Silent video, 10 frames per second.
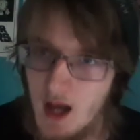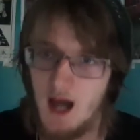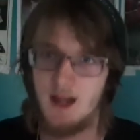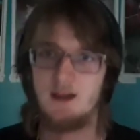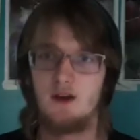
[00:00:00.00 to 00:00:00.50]

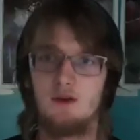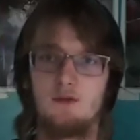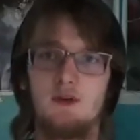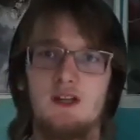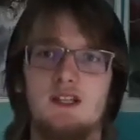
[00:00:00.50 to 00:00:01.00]
I
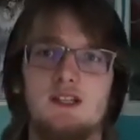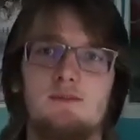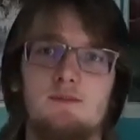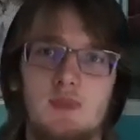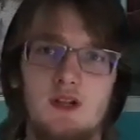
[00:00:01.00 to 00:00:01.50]
know
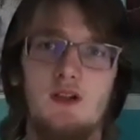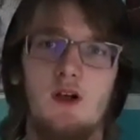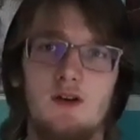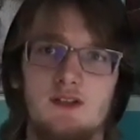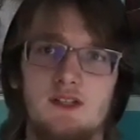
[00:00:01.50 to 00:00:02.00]
it's been a
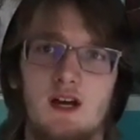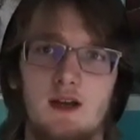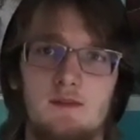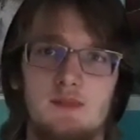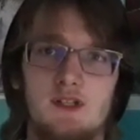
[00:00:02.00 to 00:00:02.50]
long
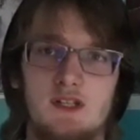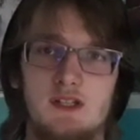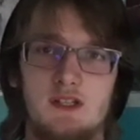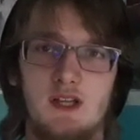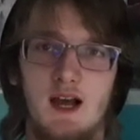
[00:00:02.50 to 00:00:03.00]
time
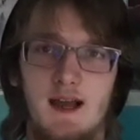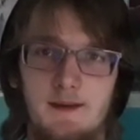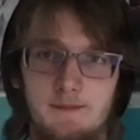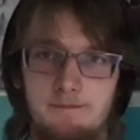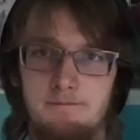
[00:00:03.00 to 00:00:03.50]
since
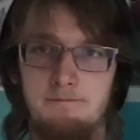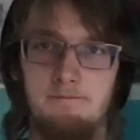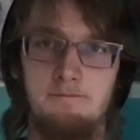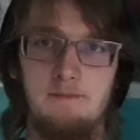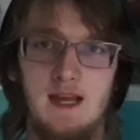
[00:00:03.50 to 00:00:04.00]
I
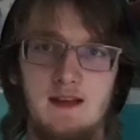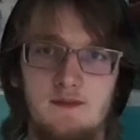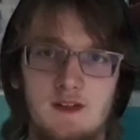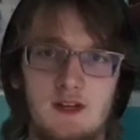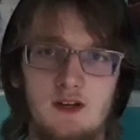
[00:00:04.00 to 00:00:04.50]
made a
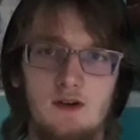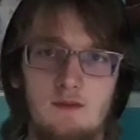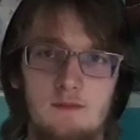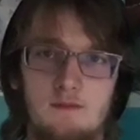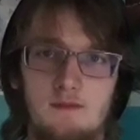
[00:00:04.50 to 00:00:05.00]
video.
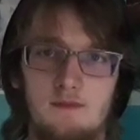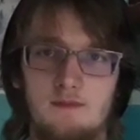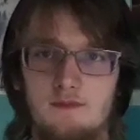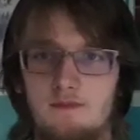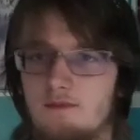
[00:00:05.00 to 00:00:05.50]

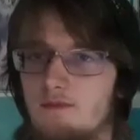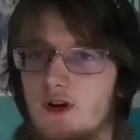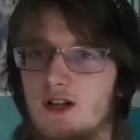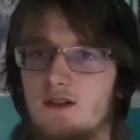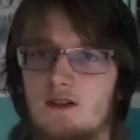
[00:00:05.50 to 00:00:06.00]

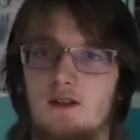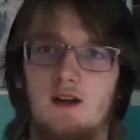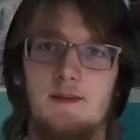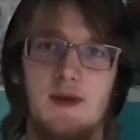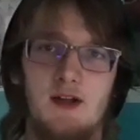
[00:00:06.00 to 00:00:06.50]
Well,
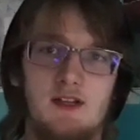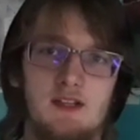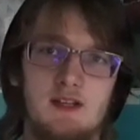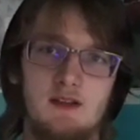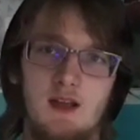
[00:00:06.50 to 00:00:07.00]
I barely
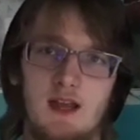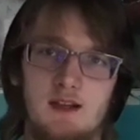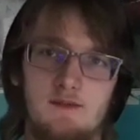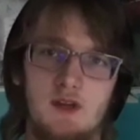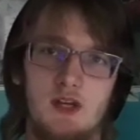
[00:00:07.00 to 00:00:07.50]
did
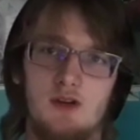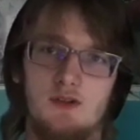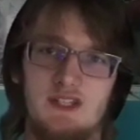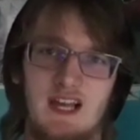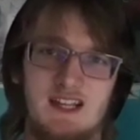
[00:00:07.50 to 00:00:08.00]
any
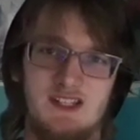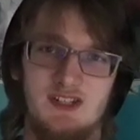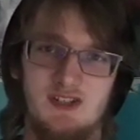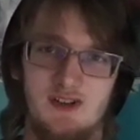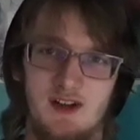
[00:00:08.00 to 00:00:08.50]
videos
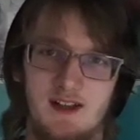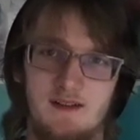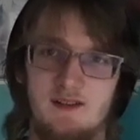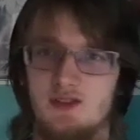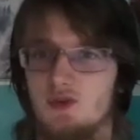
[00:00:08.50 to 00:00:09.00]
last year in
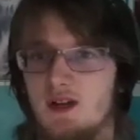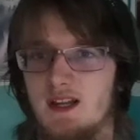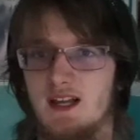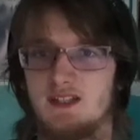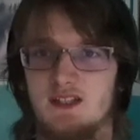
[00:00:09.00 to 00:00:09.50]

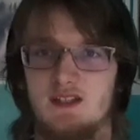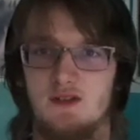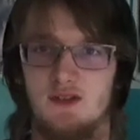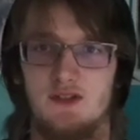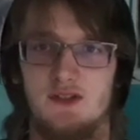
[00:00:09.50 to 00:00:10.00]
2019,
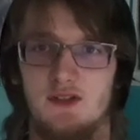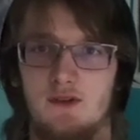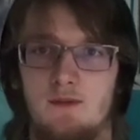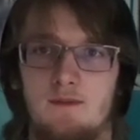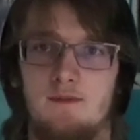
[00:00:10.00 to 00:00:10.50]

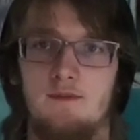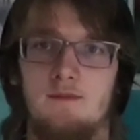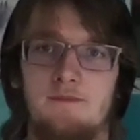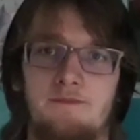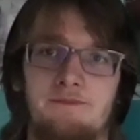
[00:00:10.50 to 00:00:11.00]
also.
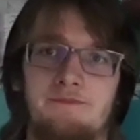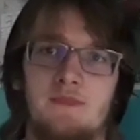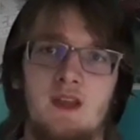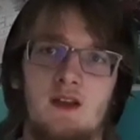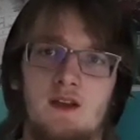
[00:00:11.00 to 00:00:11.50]

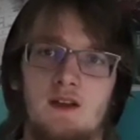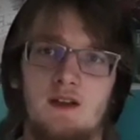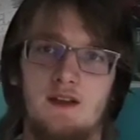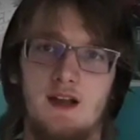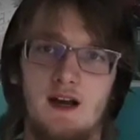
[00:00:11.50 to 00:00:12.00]

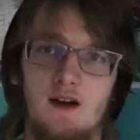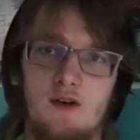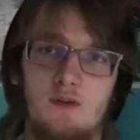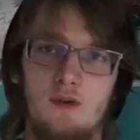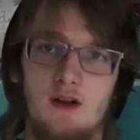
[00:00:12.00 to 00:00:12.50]

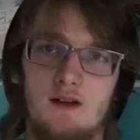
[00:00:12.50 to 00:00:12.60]
Now,